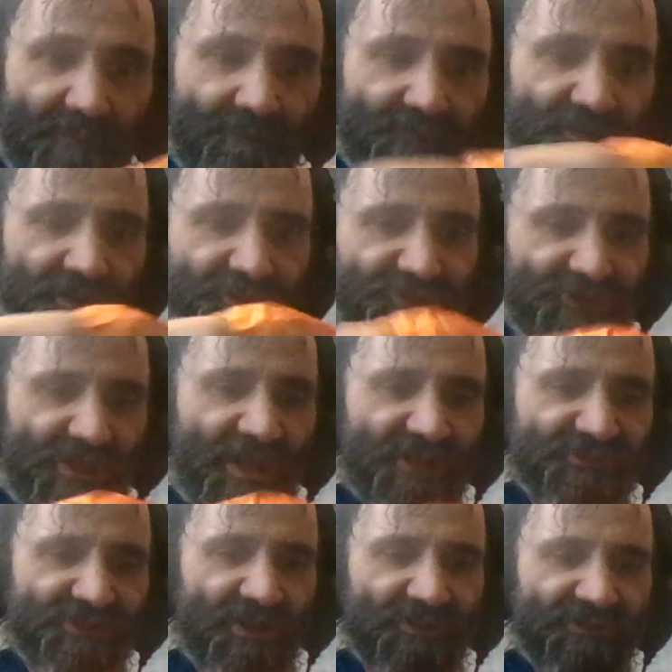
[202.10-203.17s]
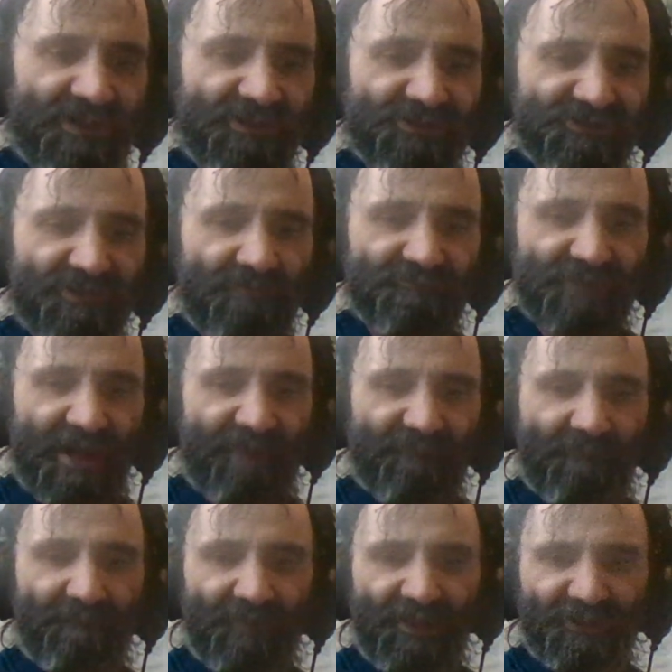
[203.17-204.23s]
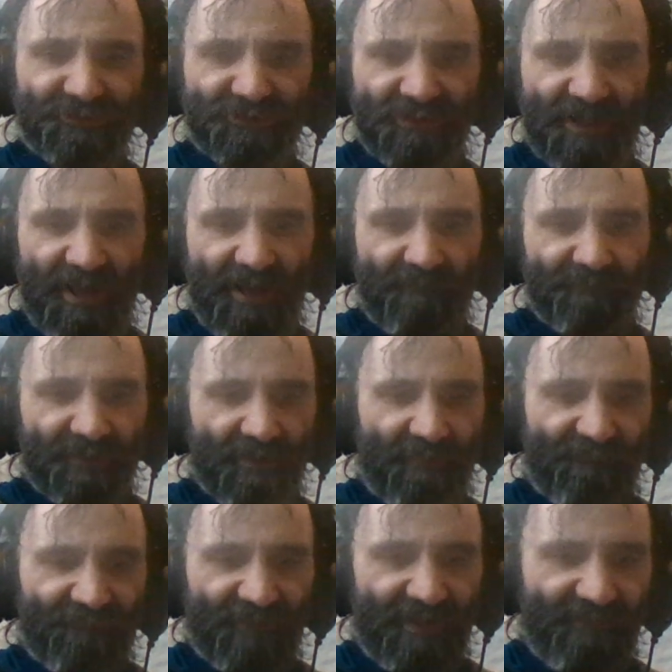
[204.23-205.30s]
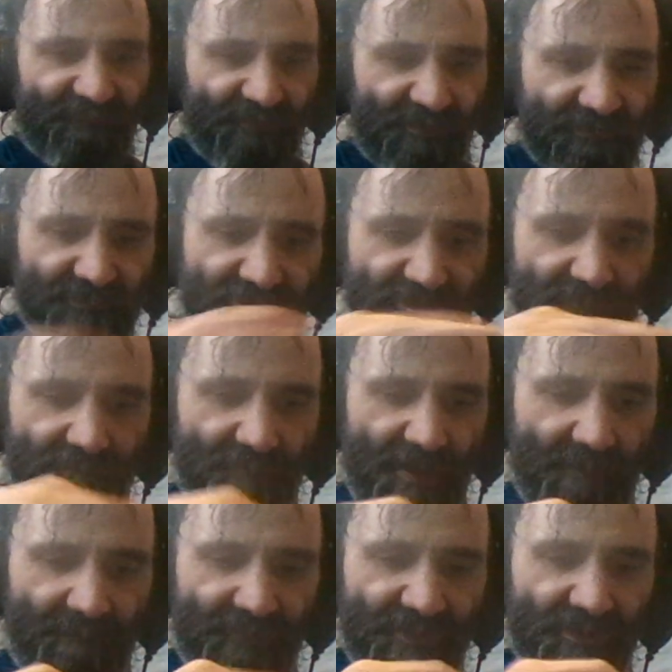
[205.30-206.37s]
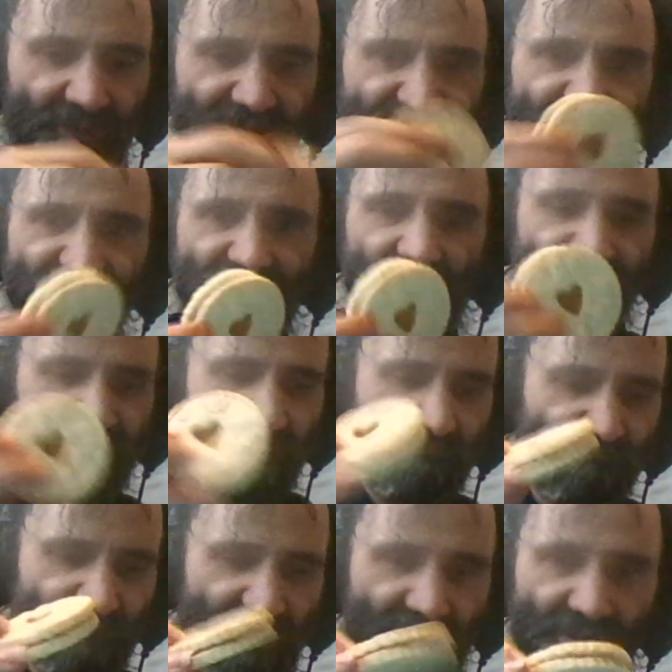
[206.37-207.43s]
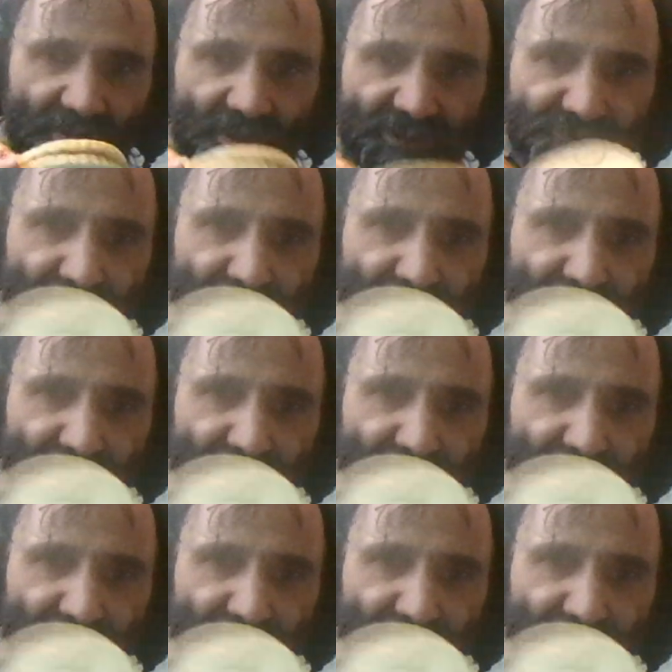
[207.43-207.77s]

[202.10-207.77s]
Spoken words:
but I checked and I didn't seem to have a peach and apricot flavour. Maybe I did and I didn't realise,